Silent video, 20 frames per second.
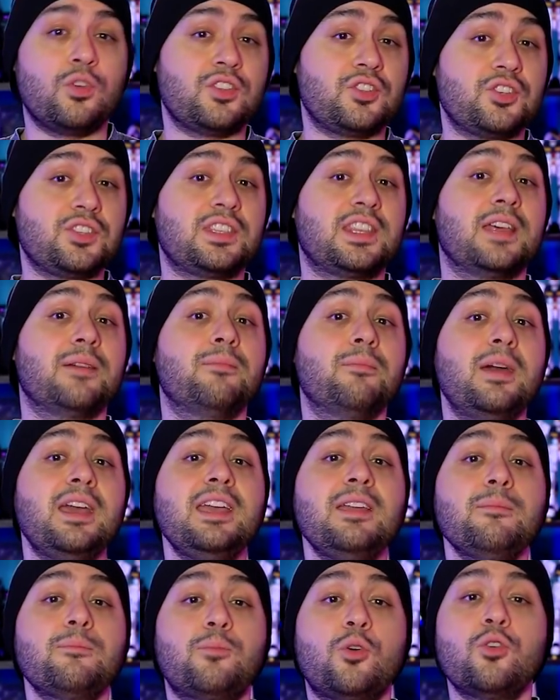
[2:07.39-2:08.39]
which is the
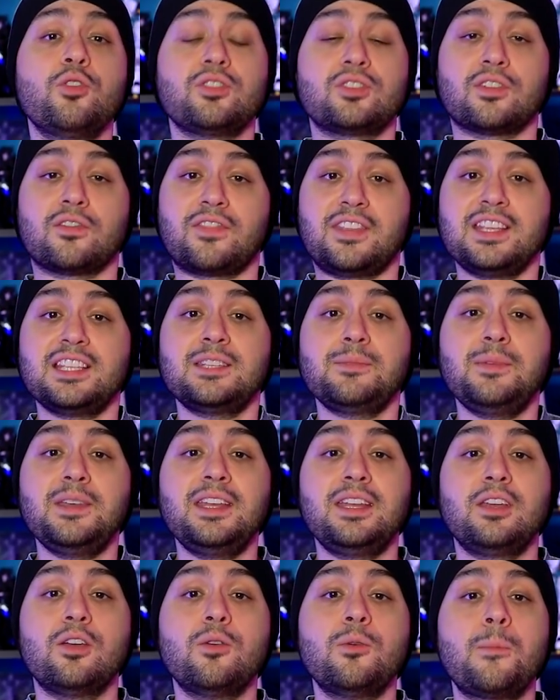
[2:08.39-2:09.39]
main point of this
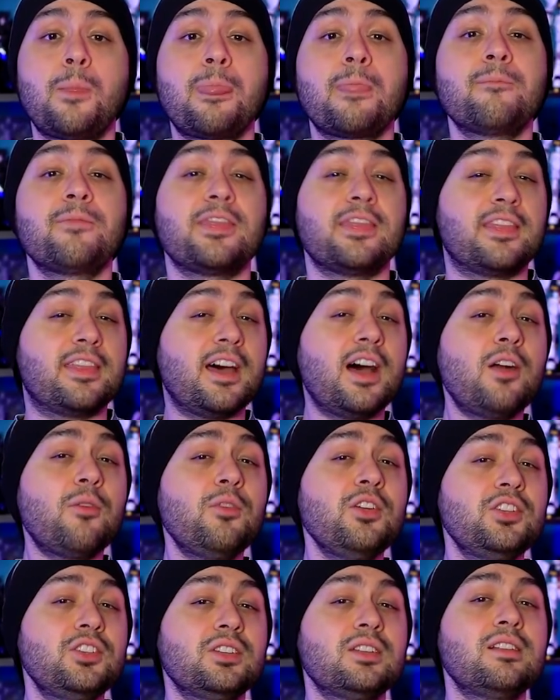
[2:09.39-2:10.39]
video, the
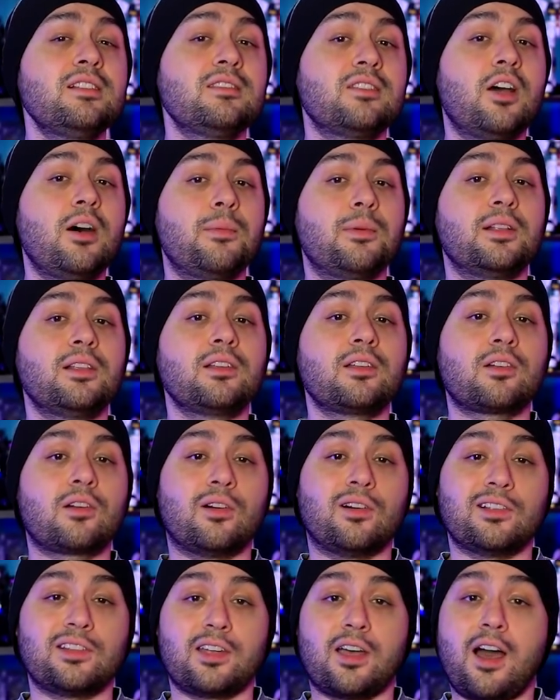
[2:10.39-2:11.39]
original novel
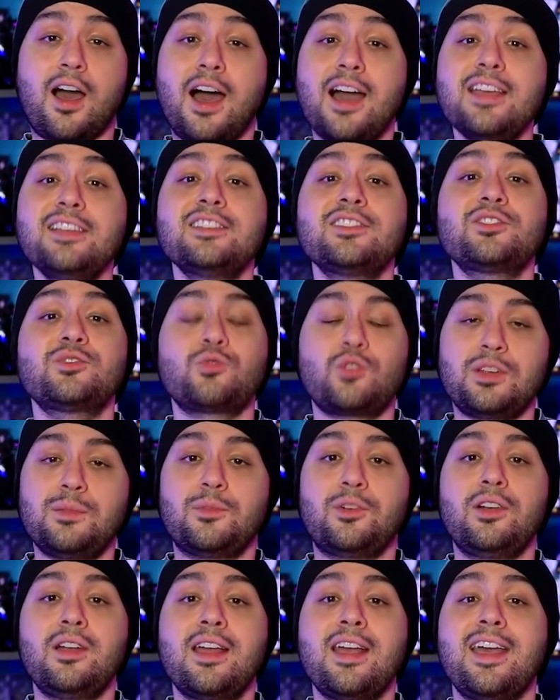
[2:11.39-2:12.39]
called High
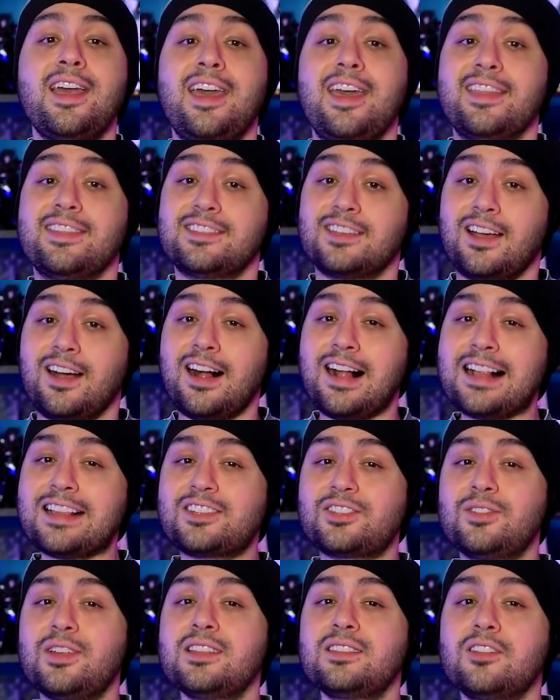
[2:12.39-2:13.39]
Streamer, and the
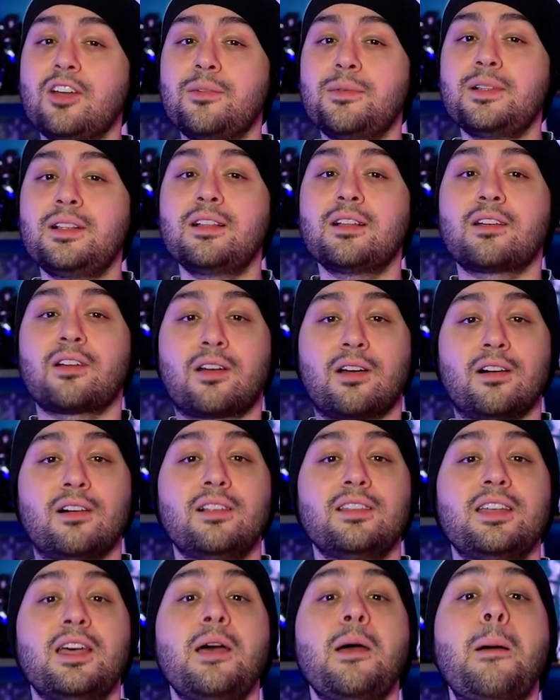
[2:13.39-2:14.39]
alternate novel
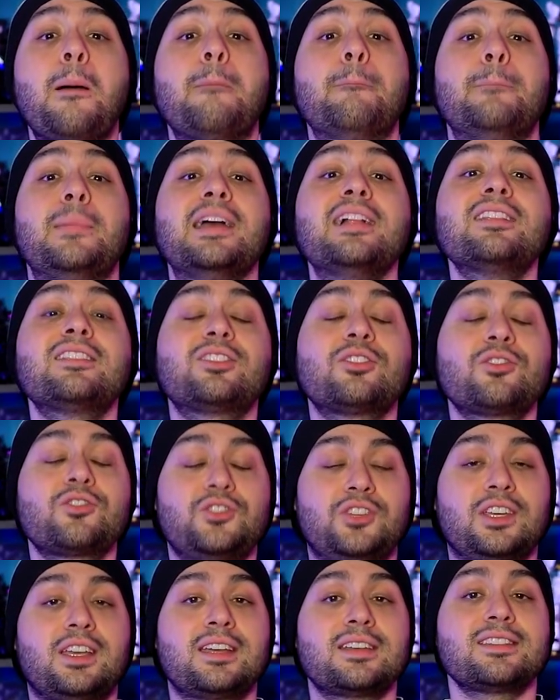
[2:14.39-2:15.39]
called Beltor
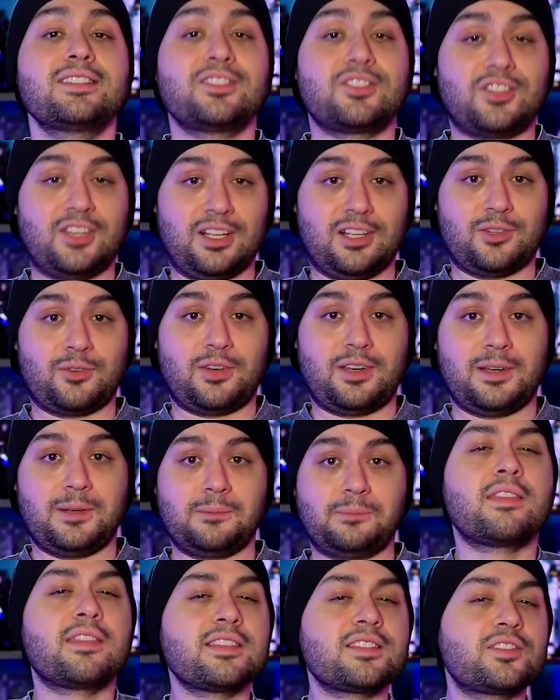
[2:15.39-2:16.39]
Chica's Children.
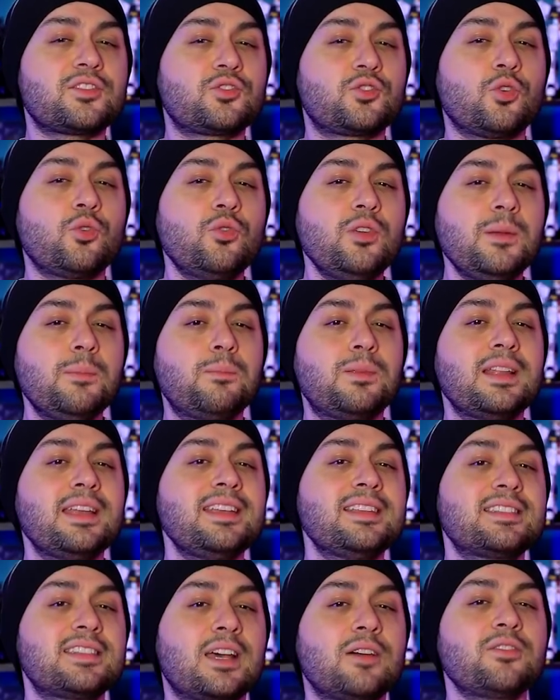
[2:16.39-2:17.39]
The story
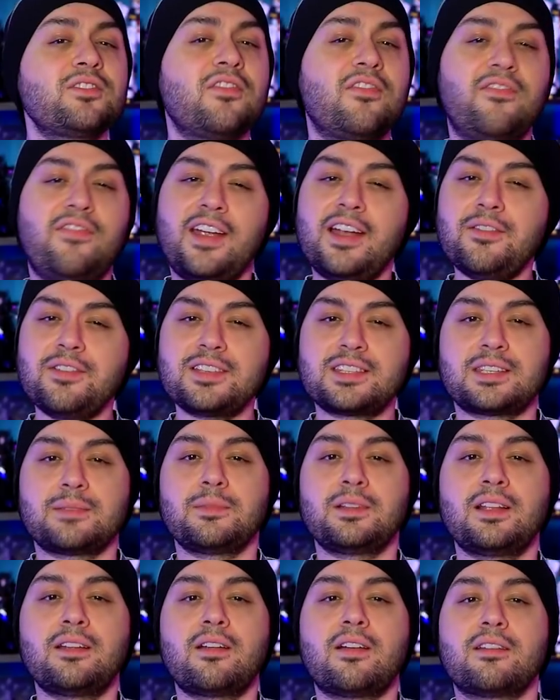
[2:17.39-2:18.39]
plays out very
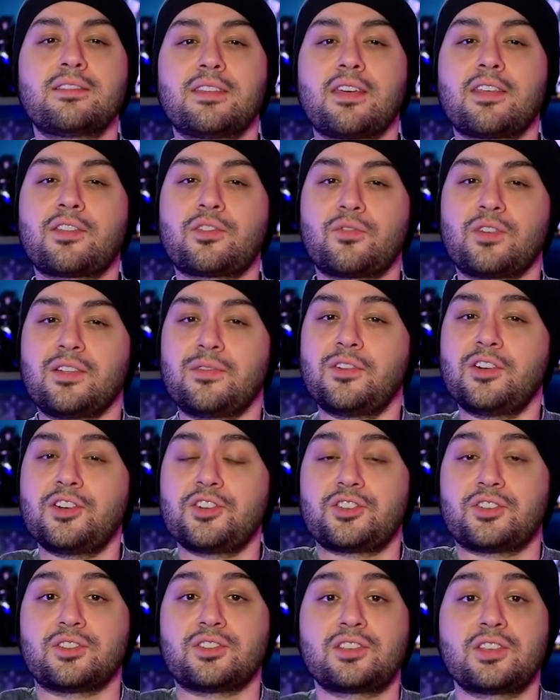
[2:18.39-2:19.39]
similar on the three
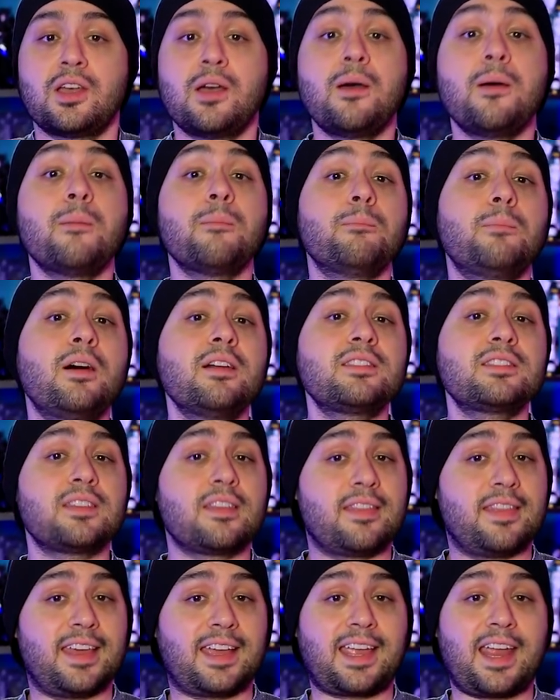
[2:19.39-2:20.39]
versions, but
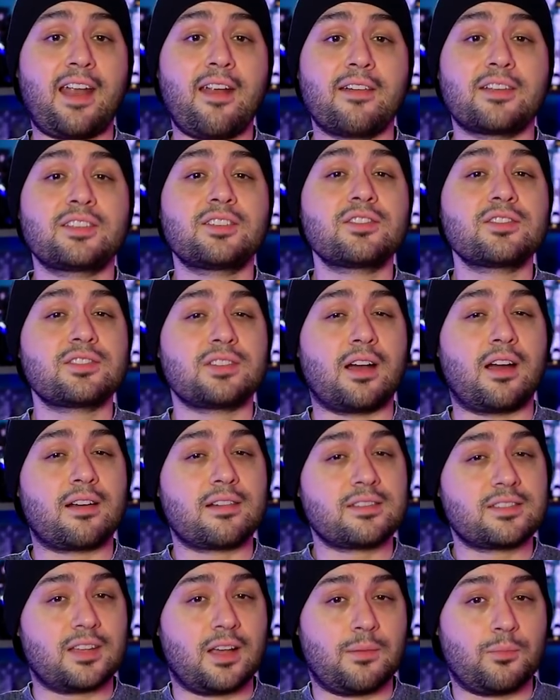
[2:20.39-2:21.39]
the characters are
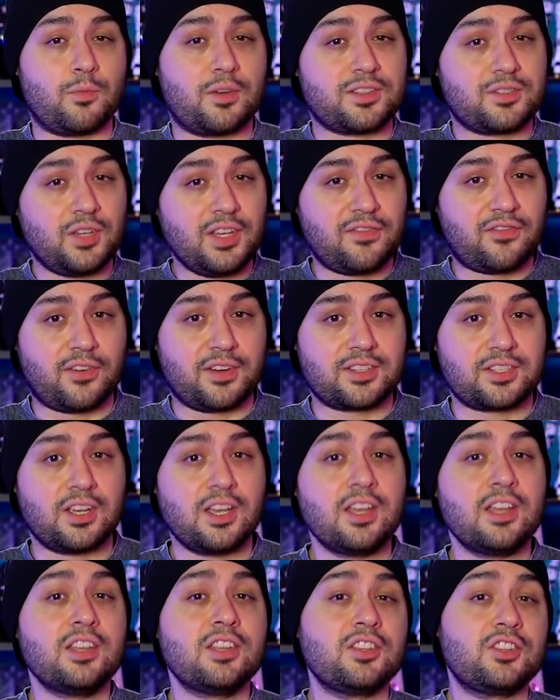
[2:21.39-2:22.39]
somewhat different.
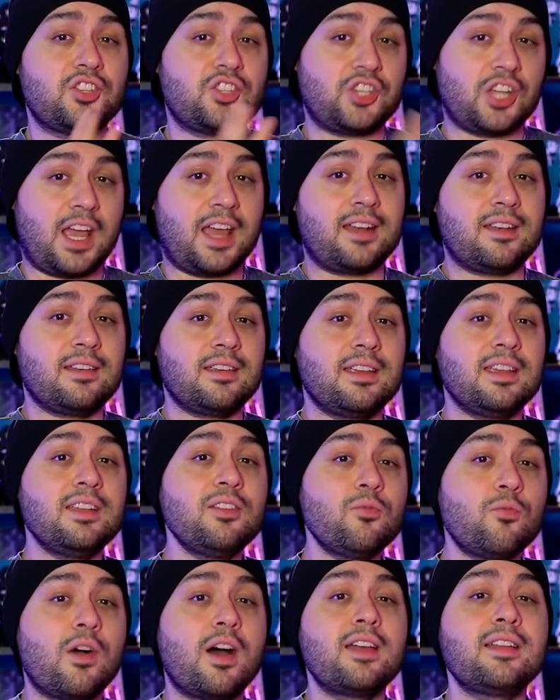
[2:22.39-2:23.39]
Chan
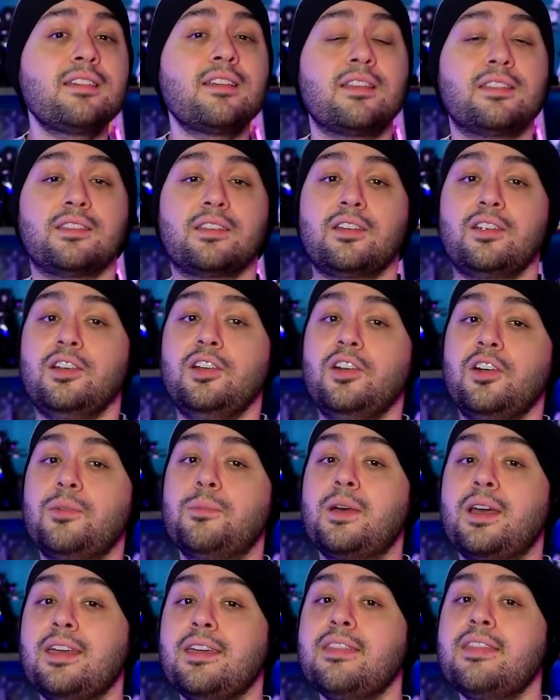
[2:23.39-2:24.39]
in one and
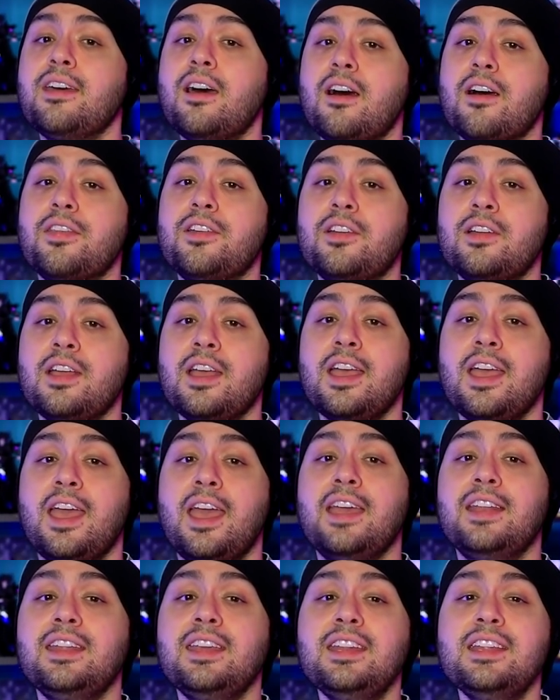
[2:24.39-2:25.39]
Irma in the other,
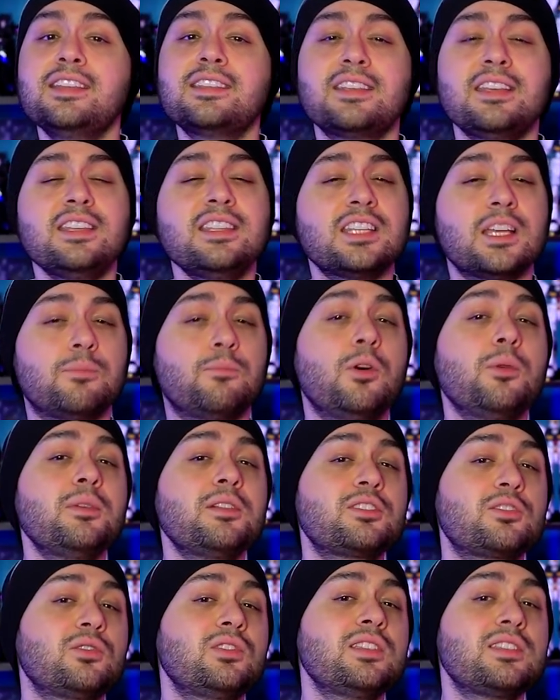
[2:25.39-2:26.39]
and it is in the
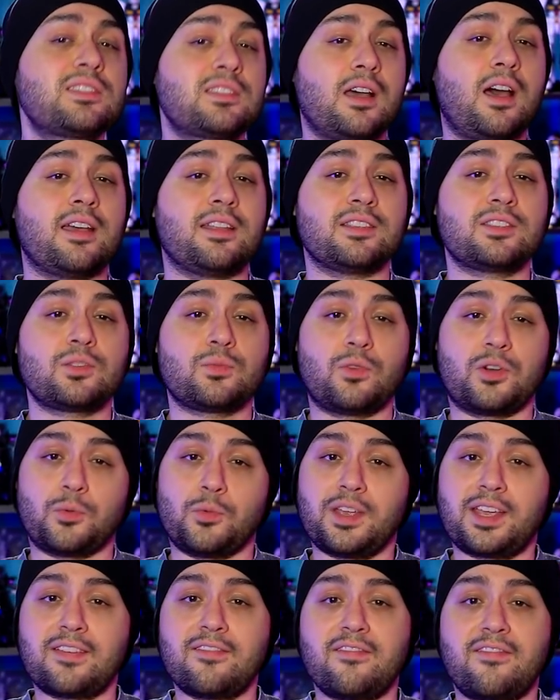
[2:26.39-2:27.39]
mobile suit designs where
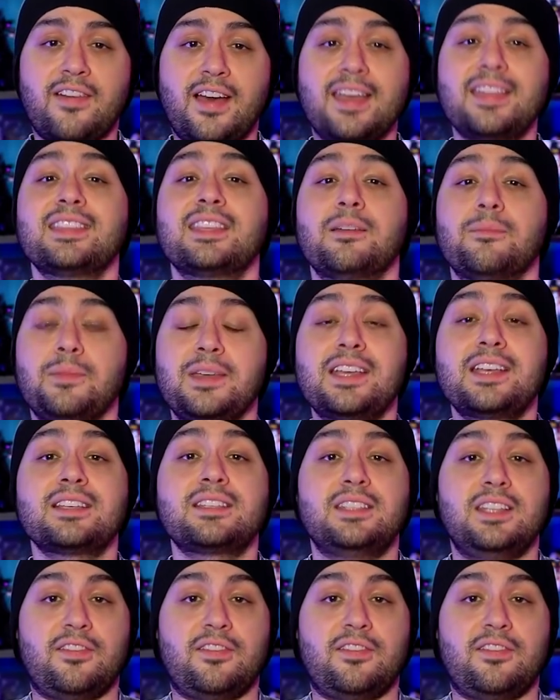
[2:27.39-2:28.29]
we can find the biggest